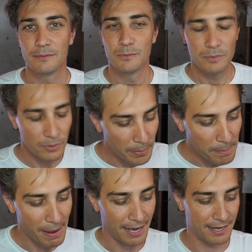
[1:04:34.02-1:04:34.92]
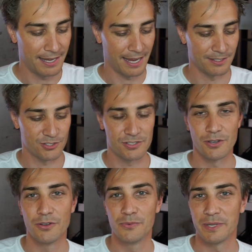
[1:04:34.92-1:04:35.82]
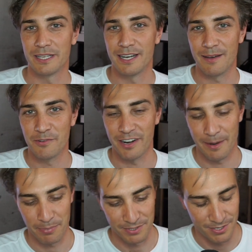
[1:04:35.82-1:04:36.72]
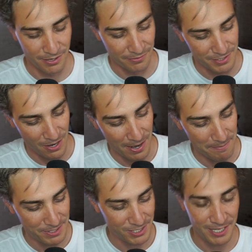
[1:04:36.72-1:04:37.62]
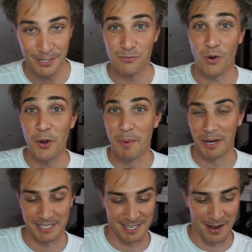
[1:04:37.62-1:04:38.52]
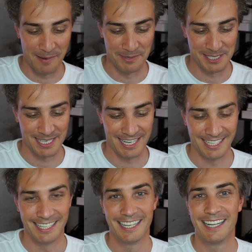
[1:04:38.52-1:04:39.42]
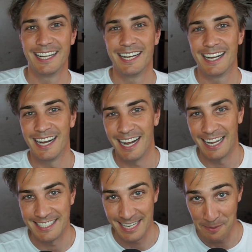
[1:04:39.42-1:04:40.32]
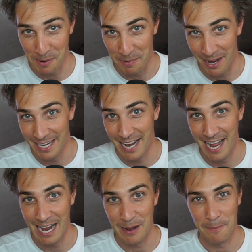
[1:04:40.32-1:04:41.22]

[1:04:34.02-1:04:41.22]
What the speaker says: we'll be back again soon with another episode of Time Machine, Robot Time Machine. I say bye-bye now.